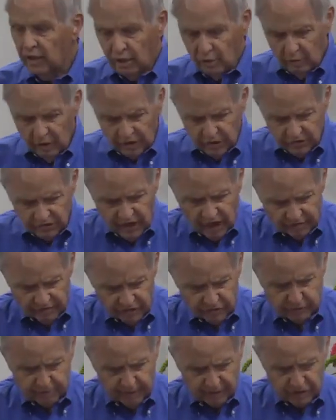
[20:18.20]
Widows have
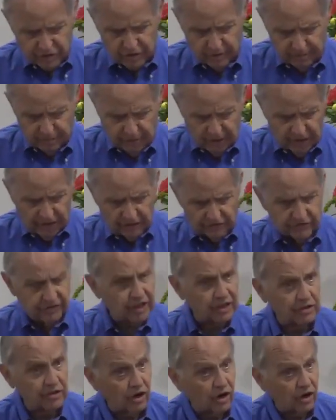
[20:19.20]
a special place
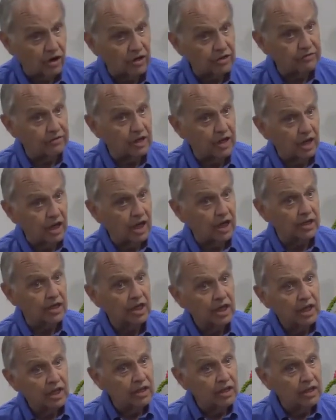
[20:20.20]
in the heart of God.